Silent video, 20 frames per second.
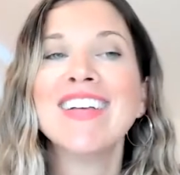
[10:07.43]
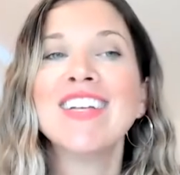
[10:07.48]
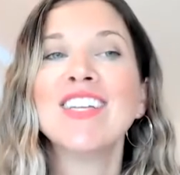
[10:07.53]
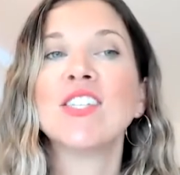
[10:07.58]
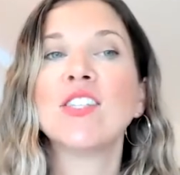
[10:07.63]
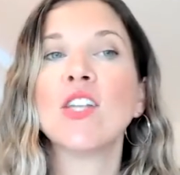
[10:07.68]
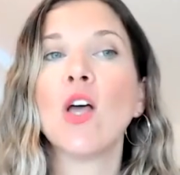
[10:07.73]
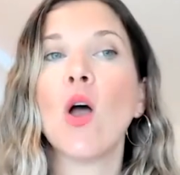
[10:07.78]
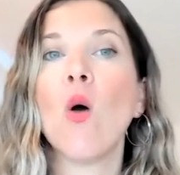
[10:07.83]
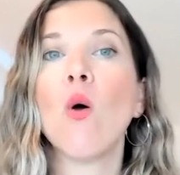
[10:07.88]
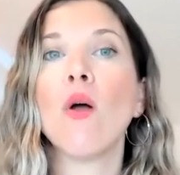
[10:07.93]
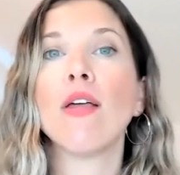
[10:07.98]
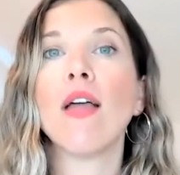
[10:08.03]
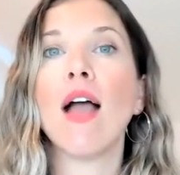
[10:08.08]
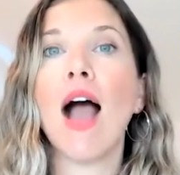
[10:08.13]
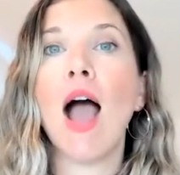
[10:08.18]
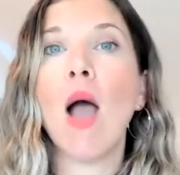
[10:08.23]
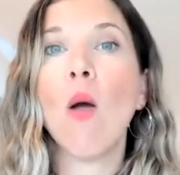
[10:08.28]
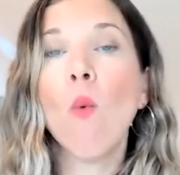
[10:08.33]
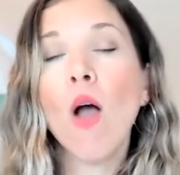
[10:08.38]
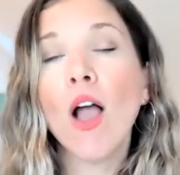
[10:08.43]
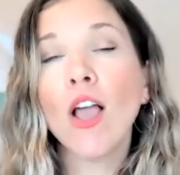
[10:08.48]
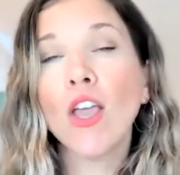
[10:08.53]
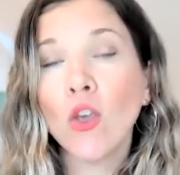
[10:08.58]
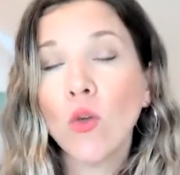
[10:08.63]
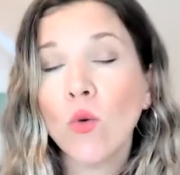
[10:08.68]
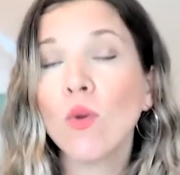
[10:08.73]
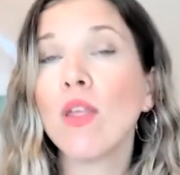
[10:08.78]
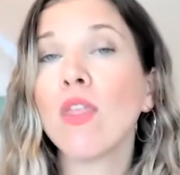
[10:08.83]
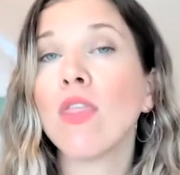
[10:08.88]
So I want
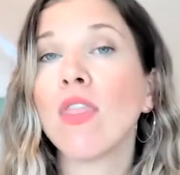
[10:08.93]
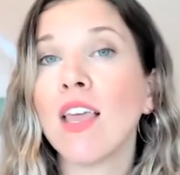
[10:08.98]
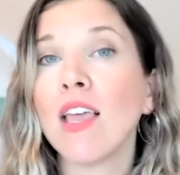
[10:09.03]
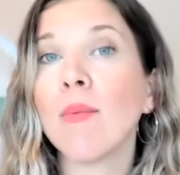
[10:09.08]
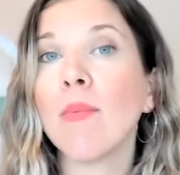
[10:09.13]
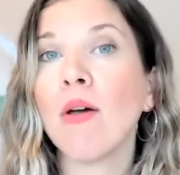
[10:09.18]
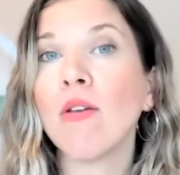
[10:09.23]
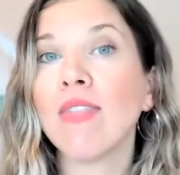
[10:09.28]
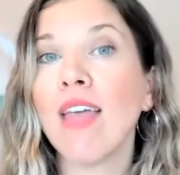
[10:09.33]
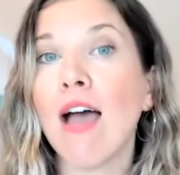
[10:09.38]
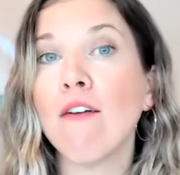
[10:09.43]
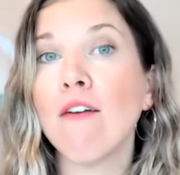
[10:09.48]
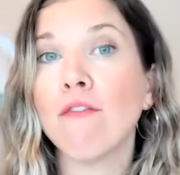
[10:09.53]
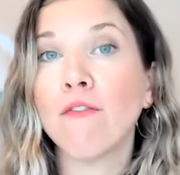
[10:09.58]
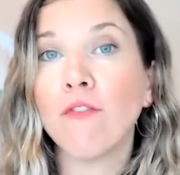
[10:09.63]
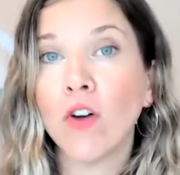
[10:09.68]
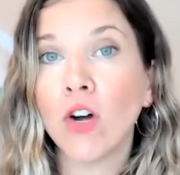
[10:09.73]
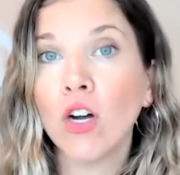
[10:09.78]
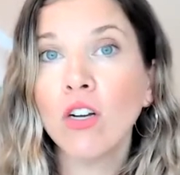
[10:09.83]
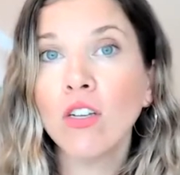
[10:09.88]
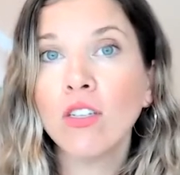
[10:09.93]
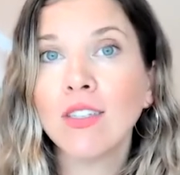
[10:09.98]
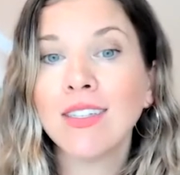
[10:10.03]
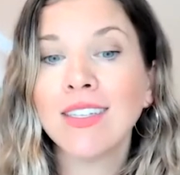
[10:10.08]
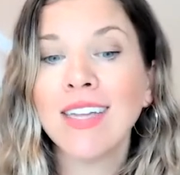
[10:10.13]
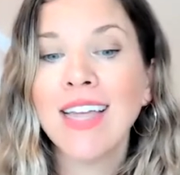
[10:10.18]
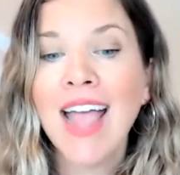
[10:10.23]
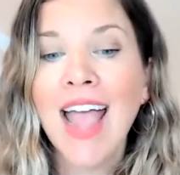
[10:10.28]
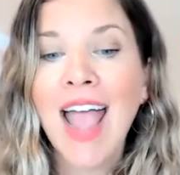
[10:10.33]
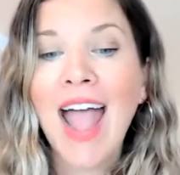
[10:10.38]
you to think about that first,